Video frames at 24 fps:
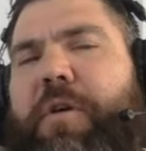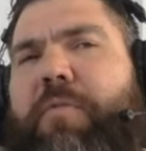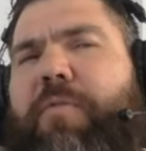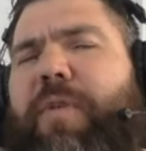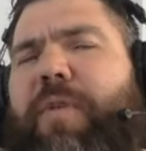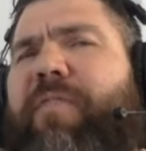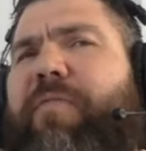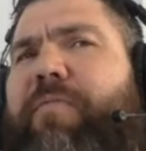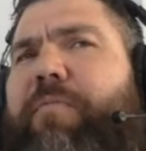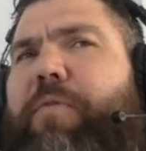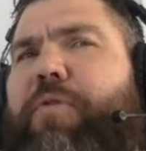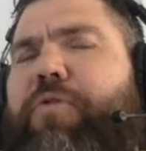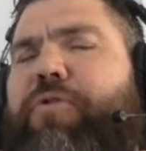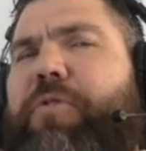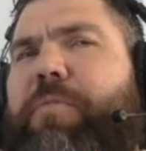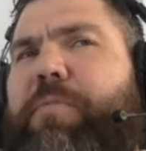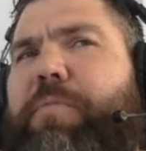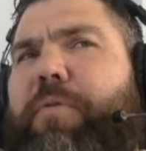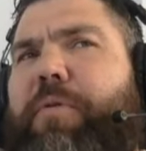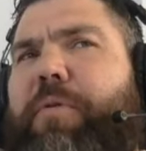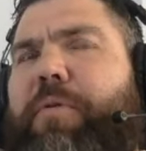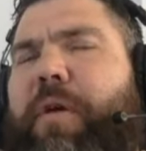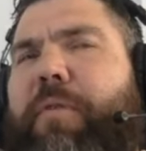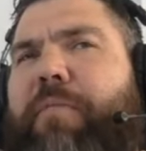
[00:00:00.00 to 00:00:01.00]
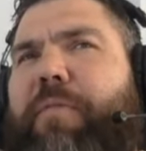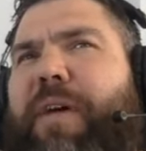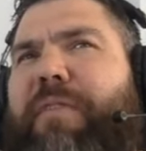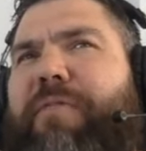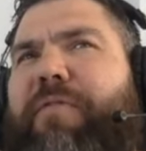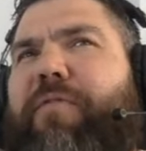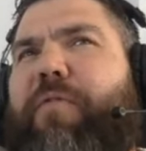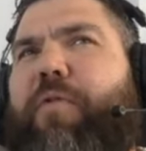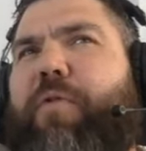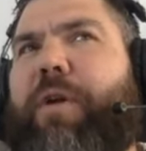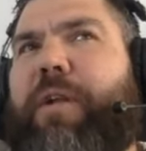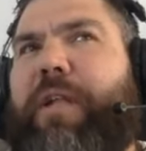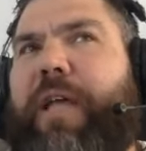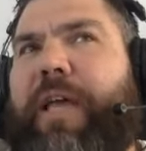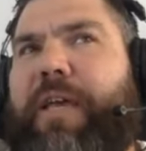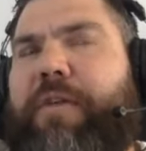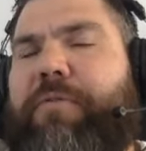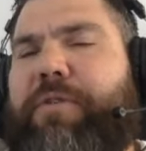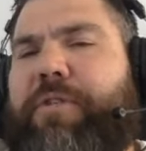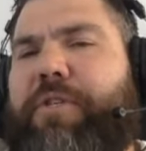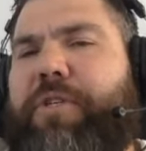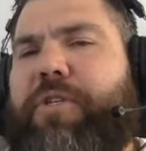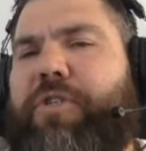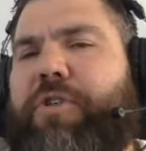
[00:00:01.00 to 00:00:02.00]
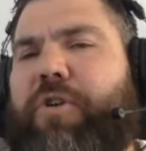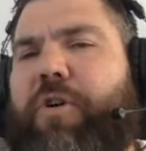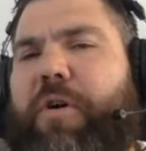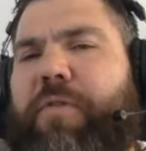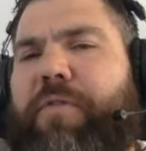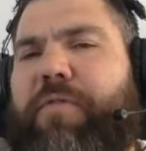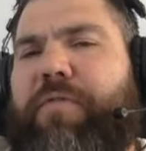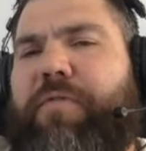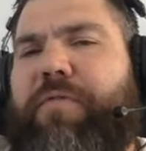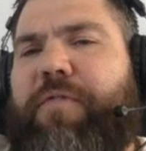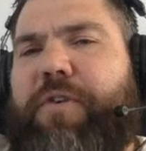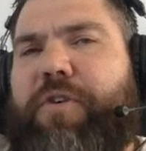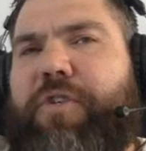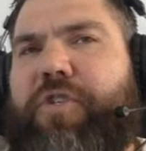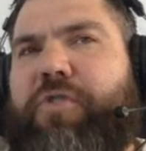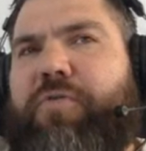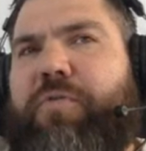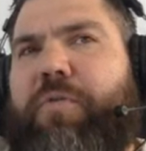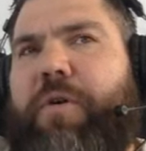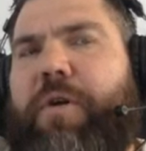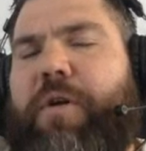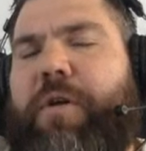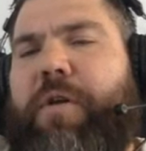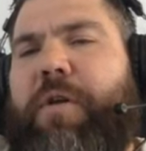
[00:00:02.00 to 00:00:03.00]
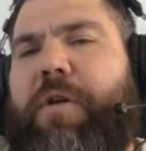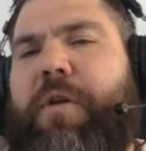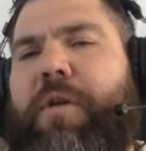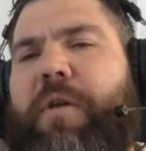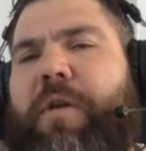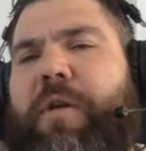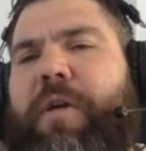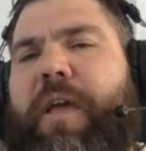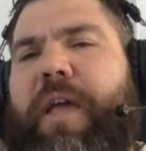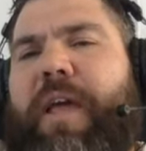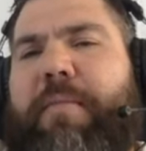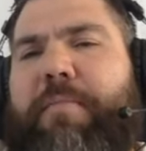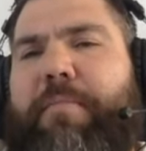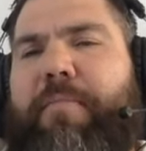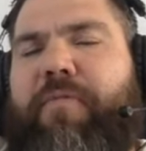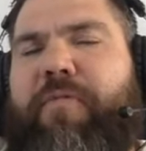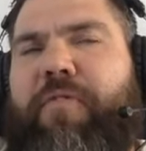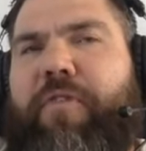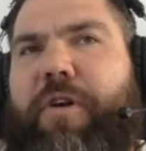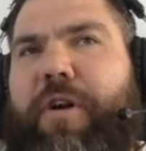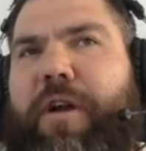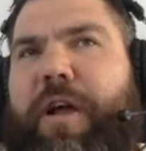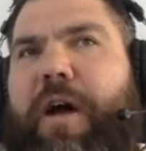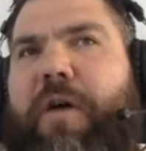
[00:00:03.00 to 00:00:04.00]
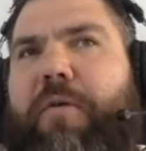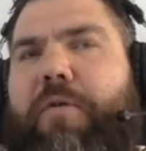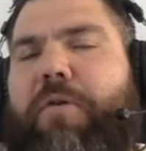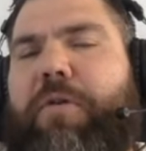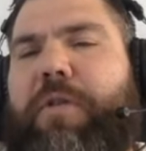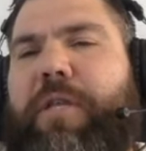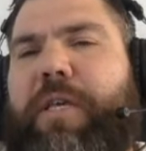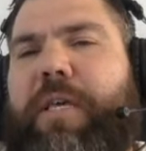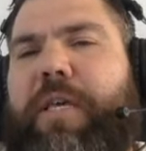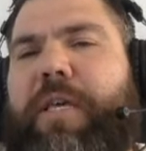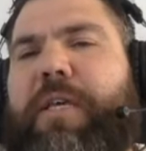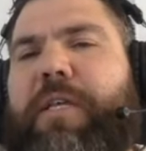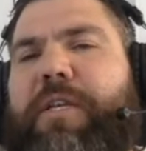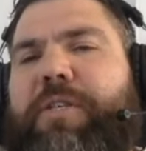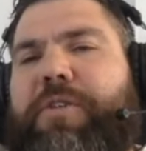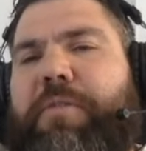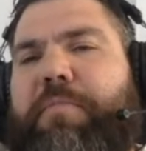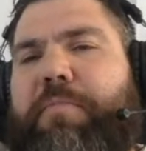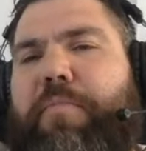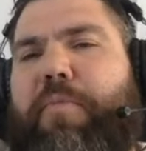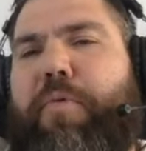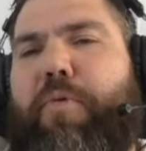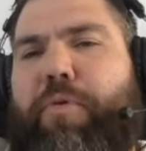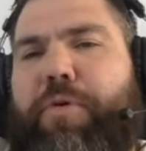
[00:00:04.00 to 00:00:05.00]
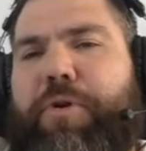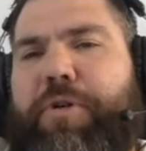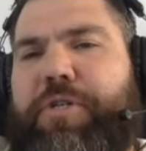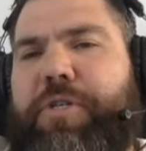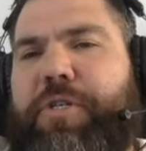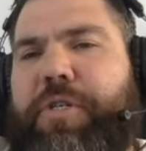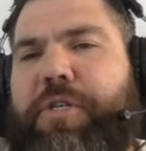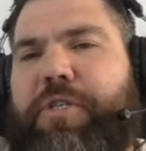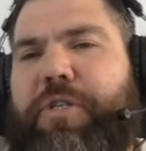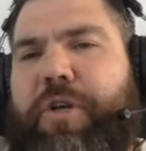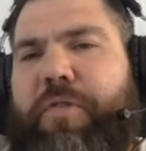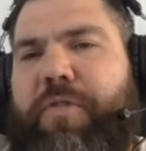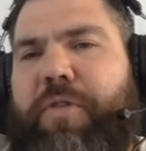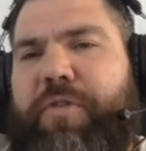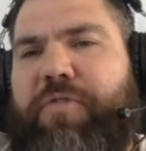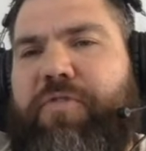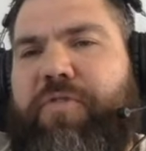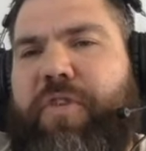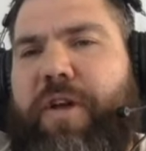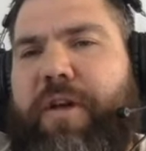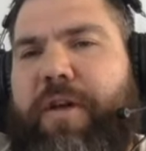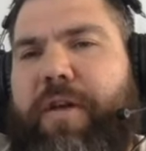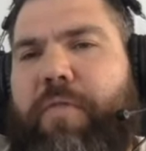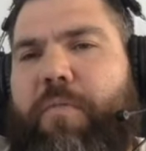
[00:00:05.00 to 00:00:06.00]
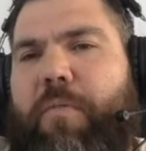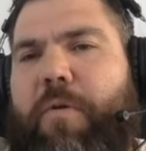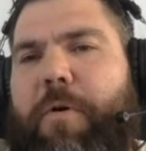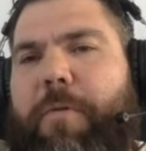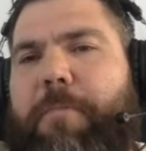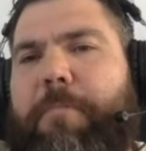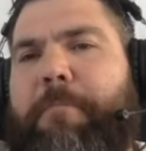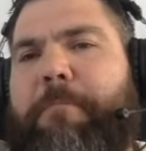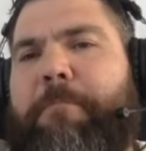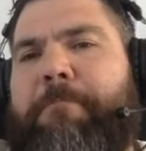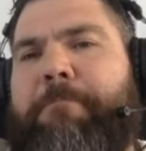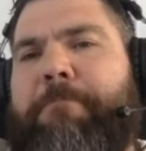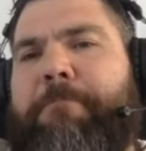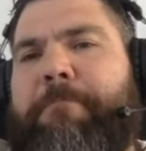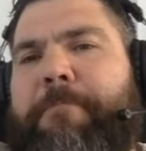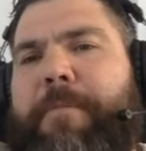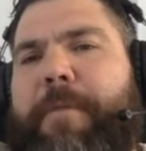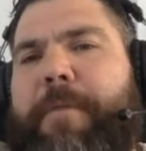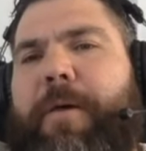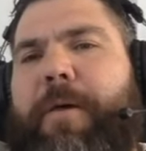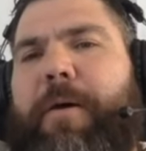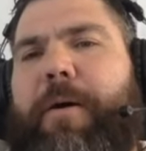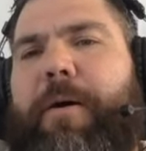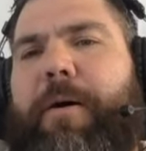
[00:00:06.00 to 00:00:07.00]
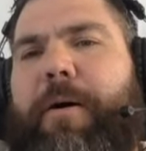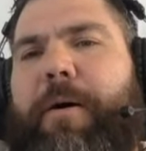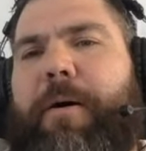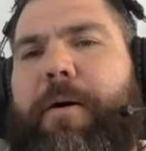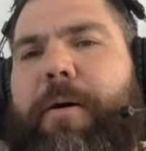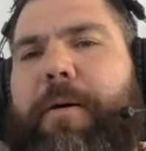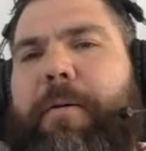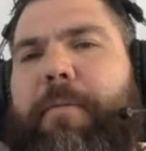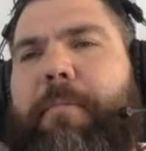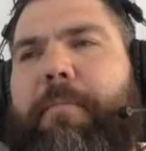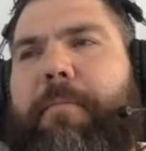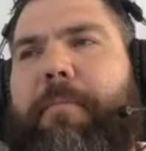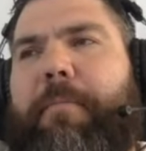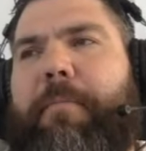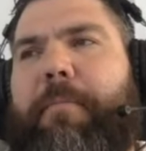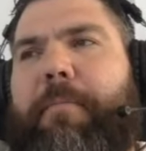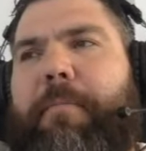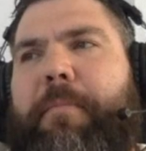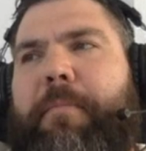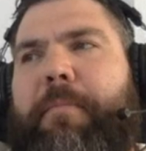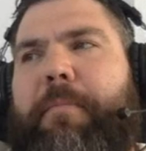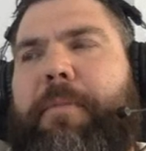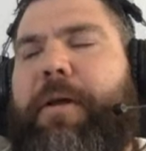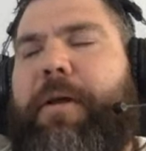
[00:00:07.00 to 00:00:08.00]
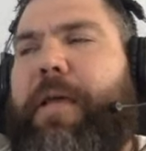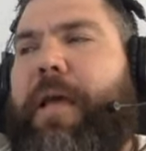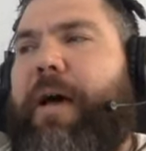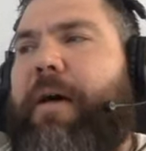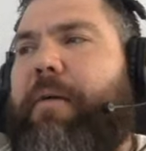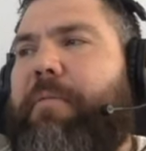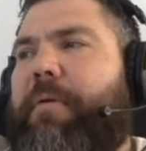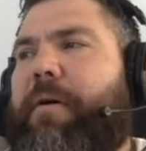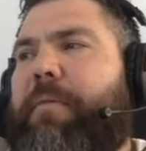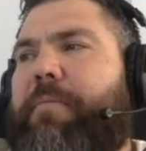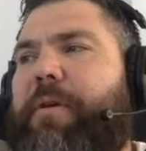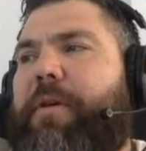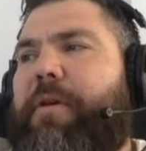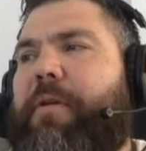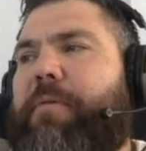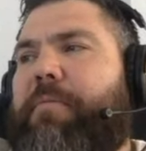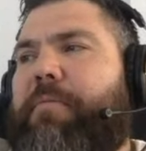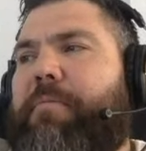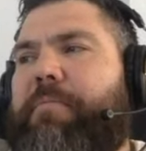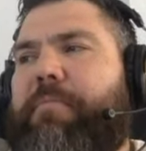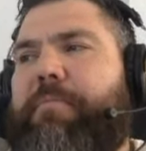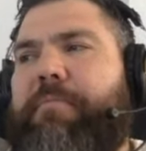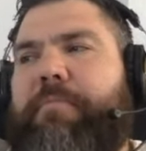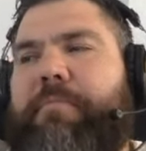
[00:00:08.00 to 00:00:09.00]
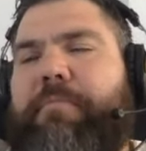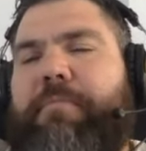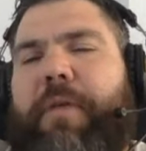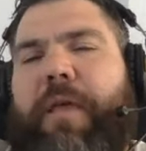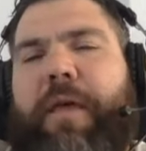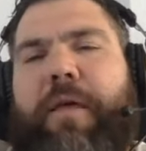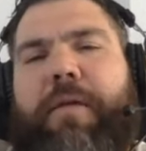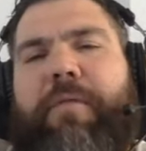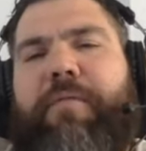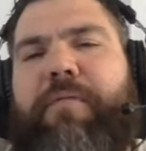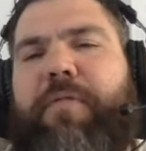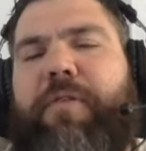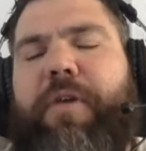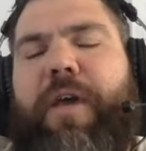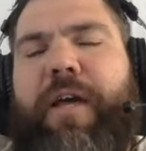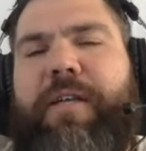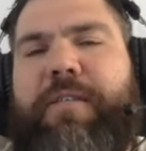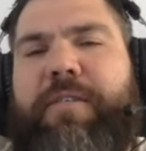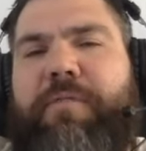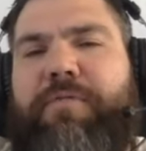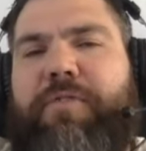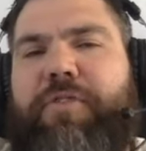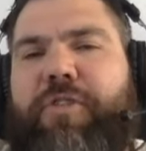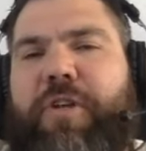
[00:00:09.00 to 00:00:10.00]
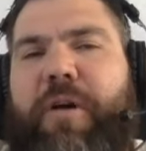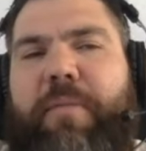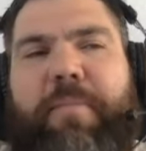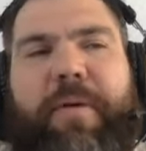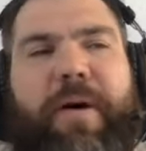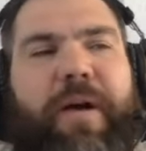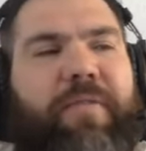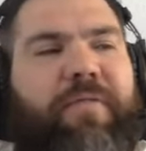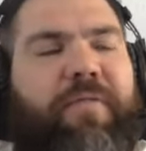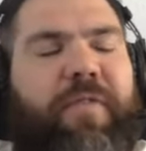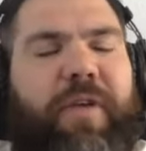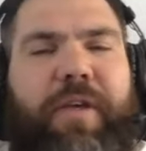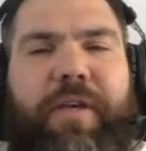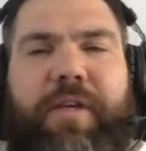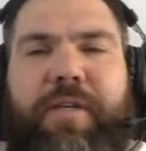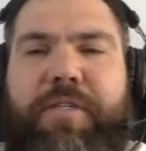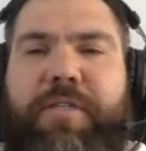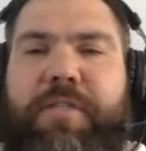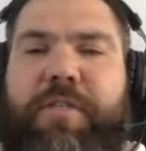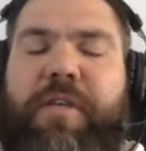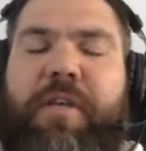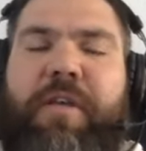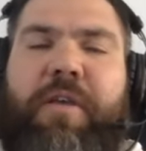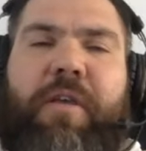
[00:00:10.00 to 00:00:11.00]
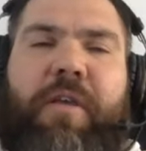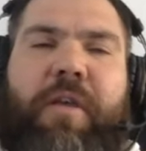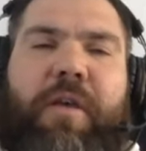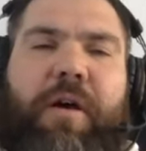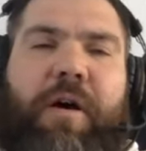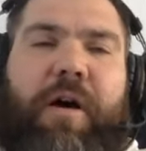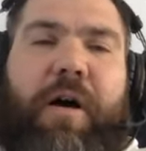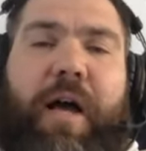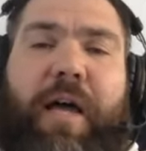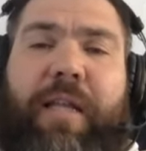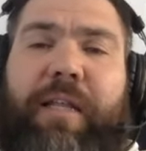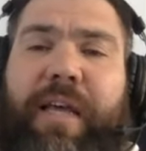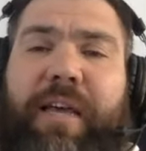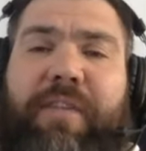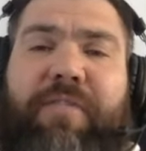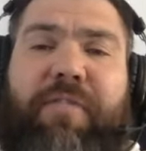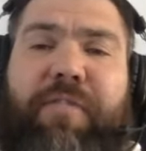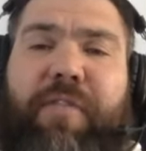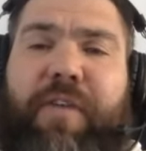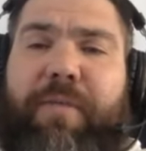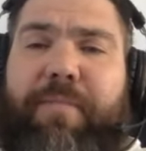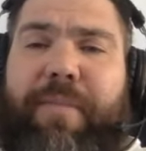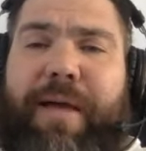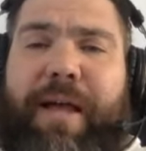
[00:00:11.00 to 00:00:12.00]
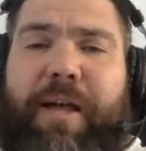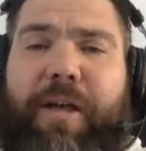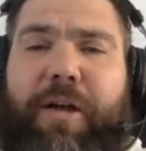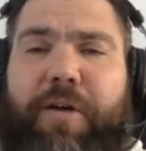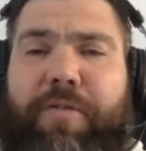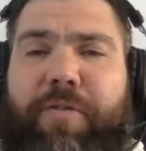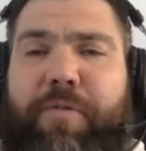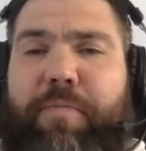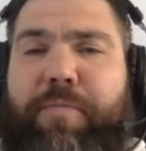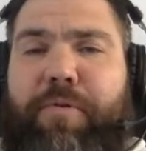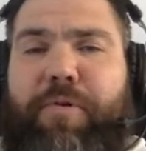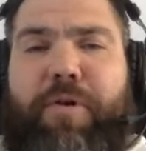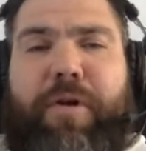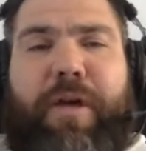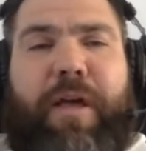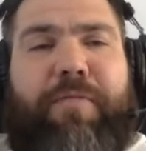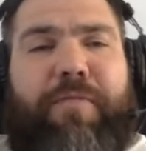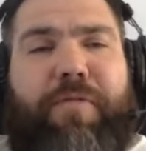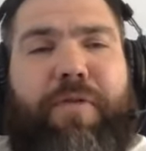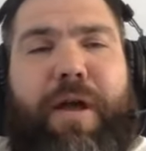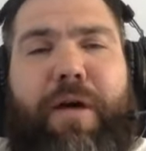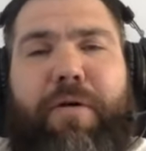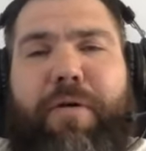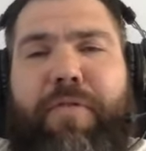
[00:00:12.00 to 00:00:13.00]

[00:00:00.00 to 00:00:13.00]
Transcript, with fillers: We have multiple. Uh, we have four languages on the first one, and for now only English and Portuguese on the second one. Um, but yeah, I mean, if you guys ever stop by in Vegas, uh, I like feedback on the book. Every now